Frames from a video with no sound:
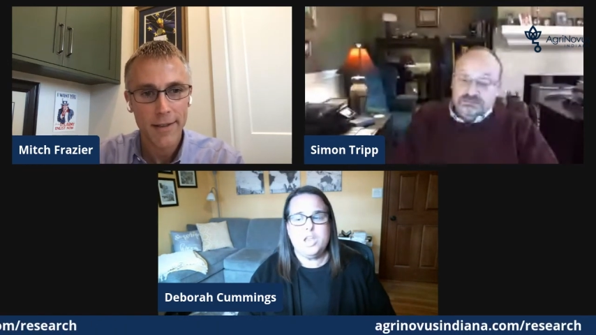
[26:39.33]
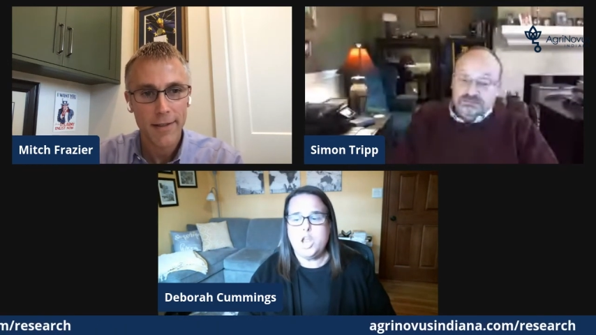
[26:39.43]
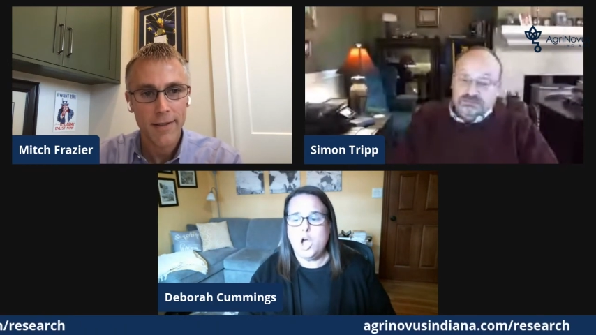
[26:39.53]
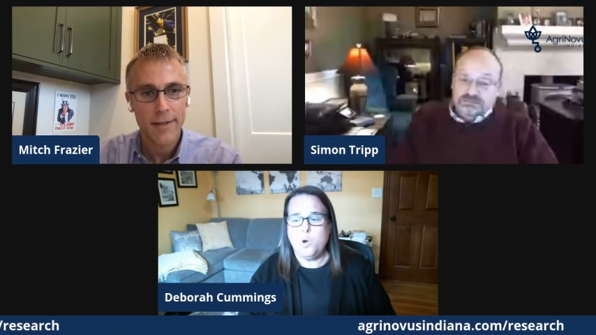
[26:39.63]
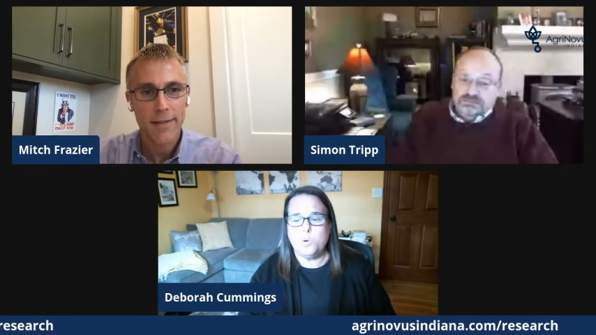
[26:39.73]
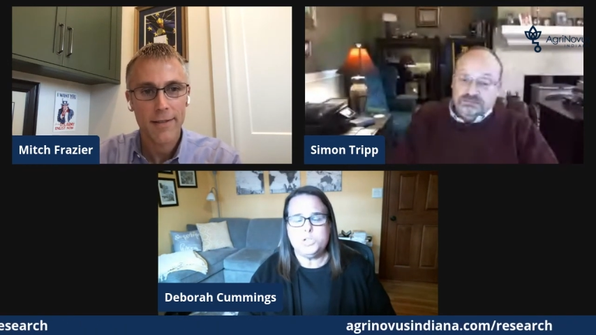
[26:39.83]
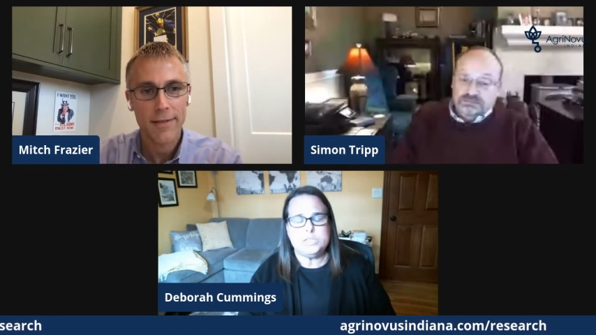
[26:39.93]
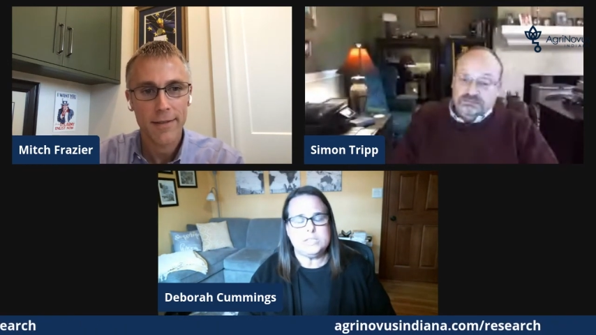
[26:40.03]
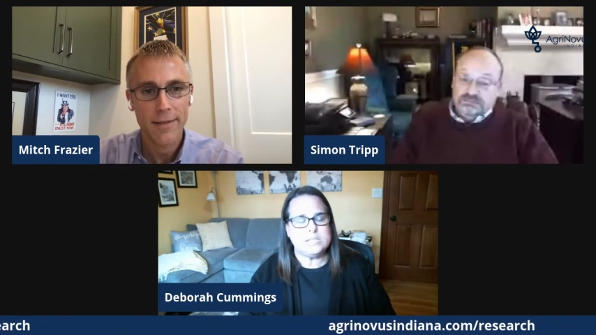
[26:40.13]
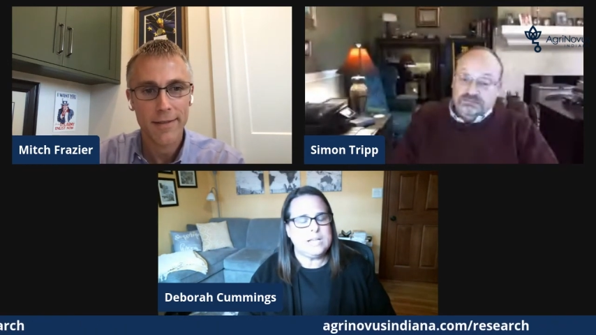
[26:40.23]
Speaker 1: No, we're
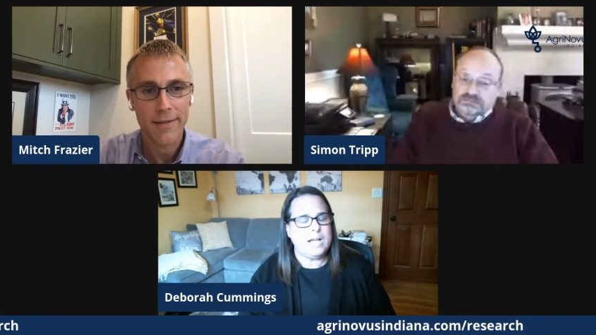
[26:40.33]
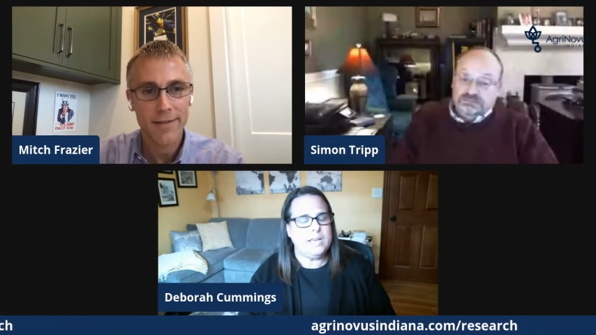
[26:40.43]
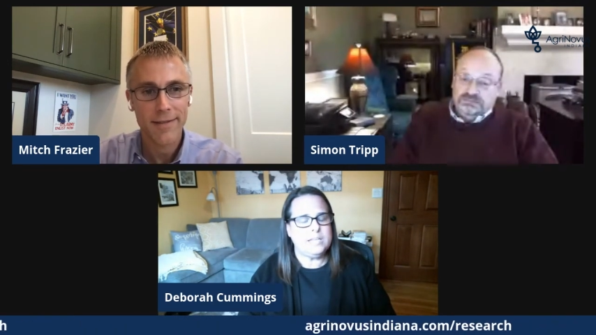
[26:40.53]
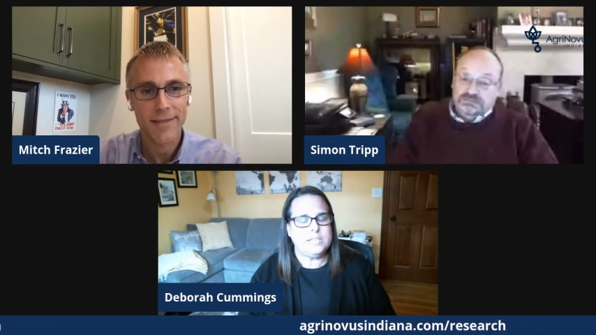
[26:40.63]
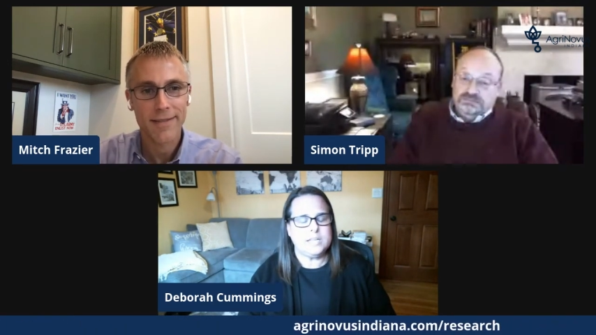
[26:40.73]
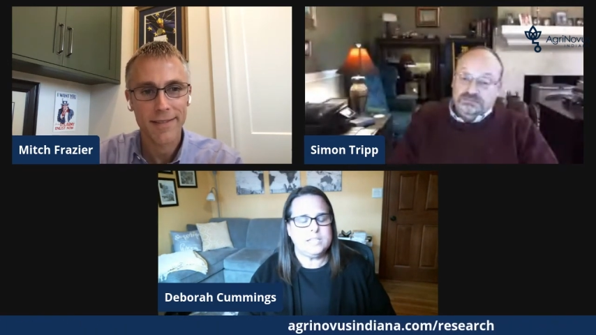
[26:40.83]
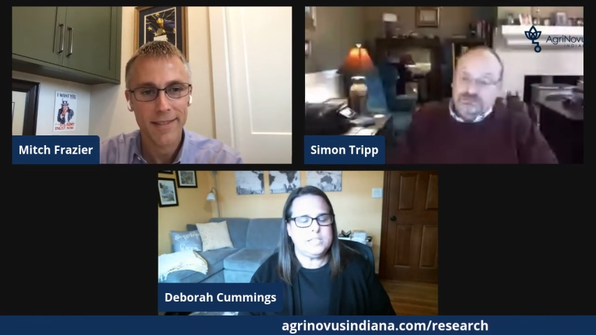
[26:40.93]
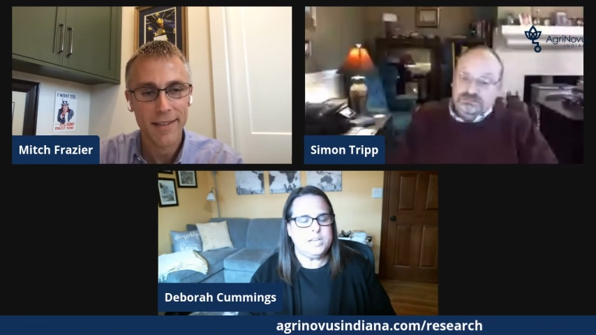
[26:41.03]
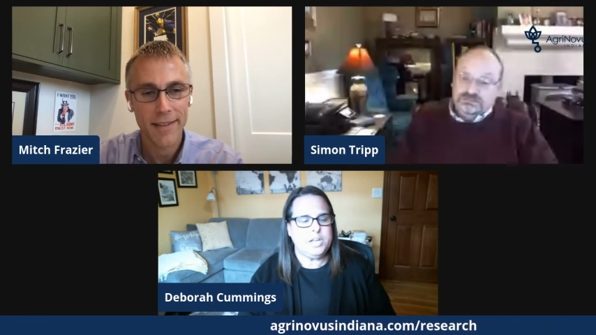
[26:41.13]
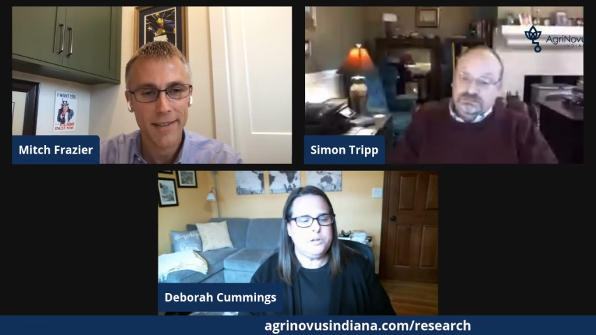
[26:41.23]
just excited to
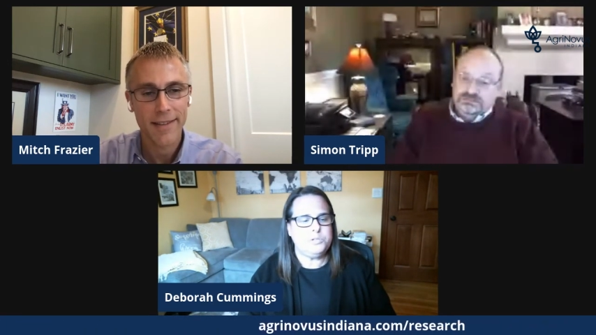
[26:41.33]
continue